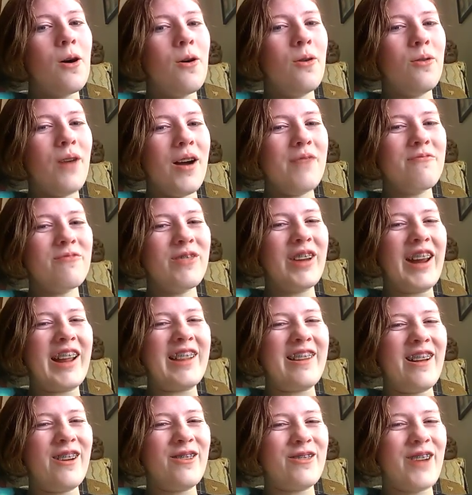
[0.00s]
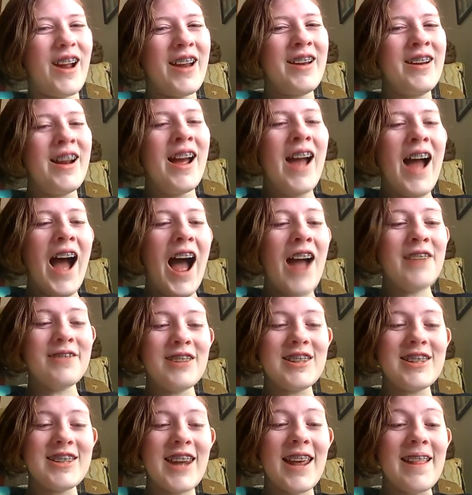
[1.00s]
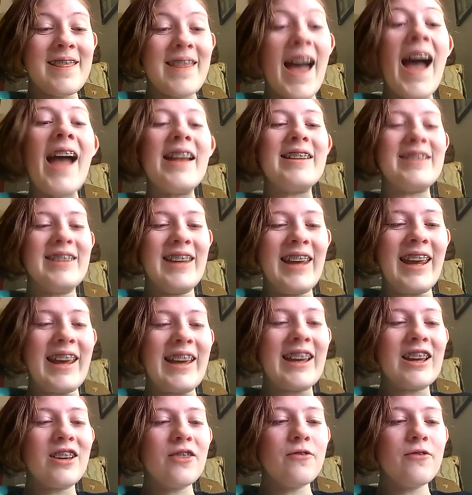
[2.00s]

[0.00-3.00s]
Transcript: Oh, I'm real, alright. I would state that in ink.